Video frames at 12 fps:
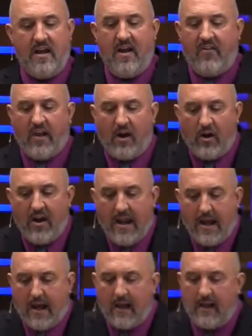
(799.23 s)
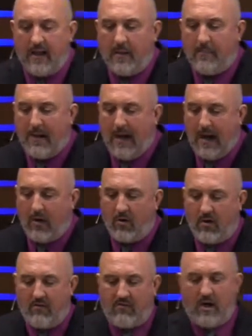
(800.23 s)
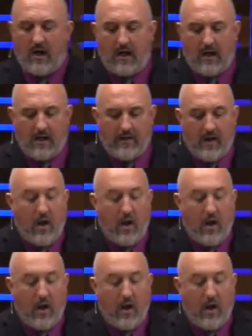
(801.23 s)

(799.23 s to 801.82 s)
They are not in the power of God.